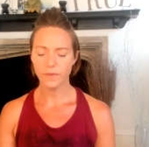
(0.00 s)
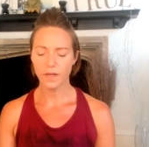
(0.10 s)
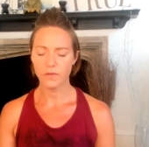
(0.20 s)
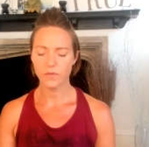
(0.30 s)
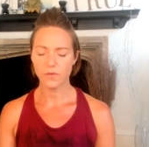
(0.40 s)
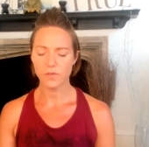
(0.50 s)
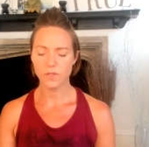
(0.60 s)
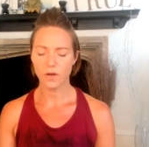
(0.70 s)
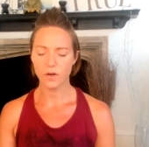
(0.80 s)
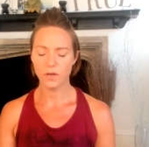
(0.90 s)
If you
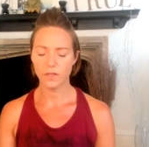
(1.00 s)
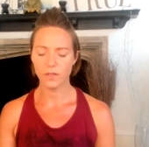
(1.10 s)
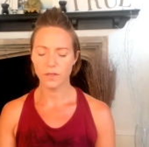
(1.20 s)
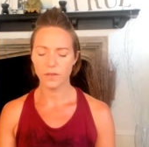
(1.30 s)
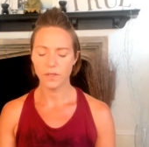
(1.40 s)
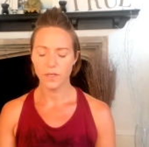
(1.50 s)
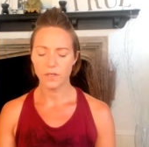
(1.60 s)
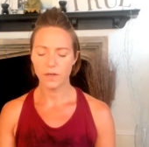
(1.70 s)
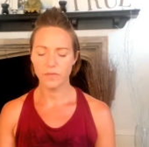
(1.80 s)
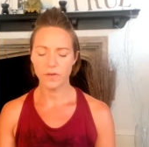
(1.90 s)
start,
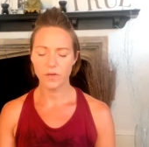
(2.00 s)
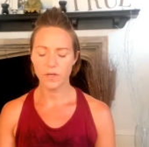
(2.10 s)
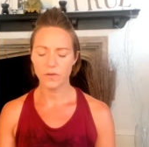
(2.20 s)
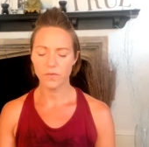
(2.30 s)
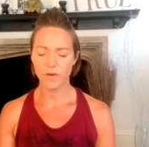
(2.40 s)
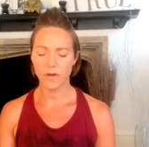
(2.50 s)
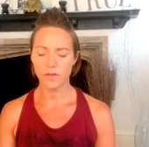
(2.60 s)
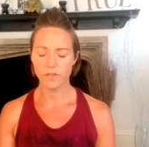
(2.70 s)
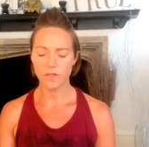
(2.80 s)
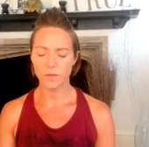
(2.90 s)
don't even look at your
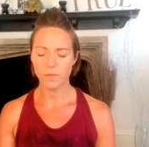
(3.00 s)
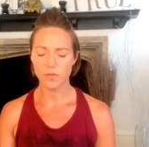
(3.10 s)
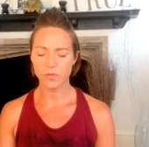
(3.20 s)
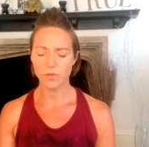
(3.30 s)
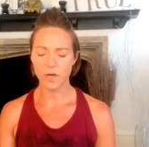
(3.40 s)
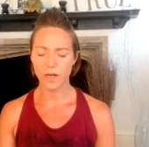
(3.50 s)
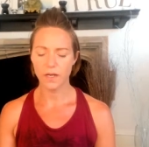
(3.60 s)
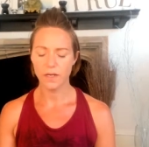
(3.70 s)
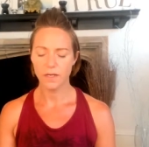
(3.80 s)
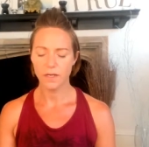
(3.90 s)
phone, just come
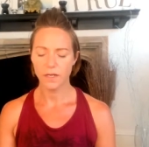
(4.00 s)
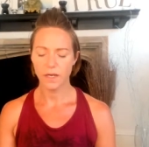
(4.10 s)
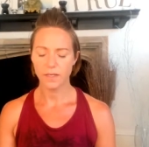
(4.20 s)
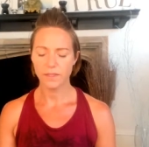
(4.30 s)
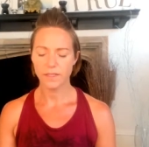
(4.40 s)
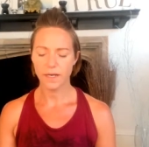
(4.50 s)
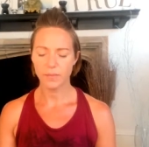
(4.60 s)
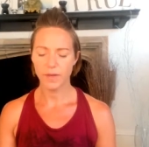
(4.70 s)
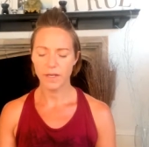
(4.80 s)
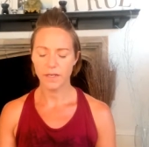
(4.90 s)
straight and
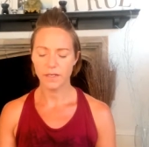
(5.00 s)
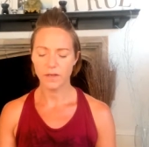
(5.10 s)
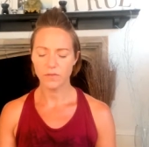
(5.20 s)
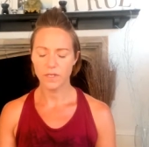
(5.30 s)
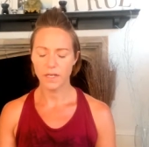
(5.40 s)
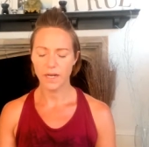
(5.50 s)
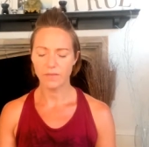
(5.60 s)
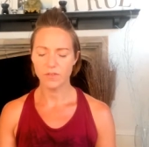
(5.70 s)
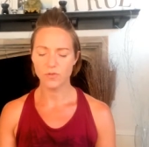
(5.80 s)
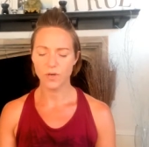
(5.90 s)
tap in. You
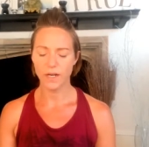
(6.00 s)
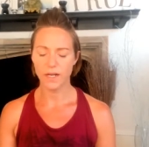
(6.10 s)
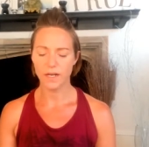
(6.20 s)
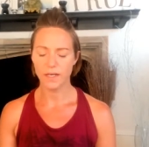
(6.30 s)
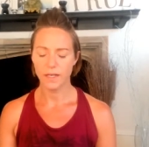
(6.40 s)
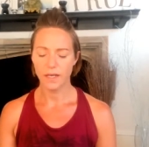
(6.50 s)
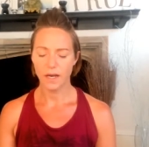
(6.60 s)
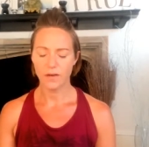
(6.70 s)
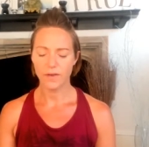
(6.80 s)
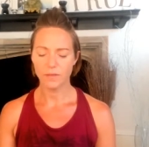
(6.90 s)
have a drink.
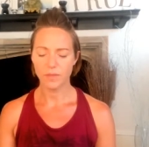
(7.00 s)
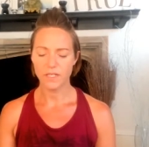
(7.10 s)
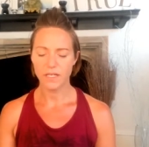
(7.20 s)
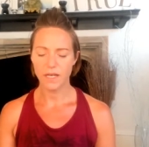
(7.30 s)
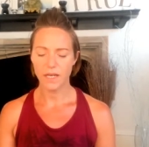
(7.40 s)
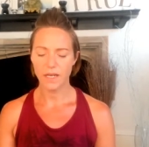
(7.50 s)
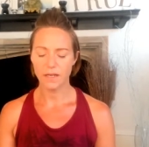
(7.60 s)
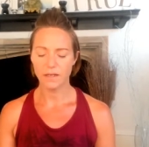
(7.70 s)
I've had my tea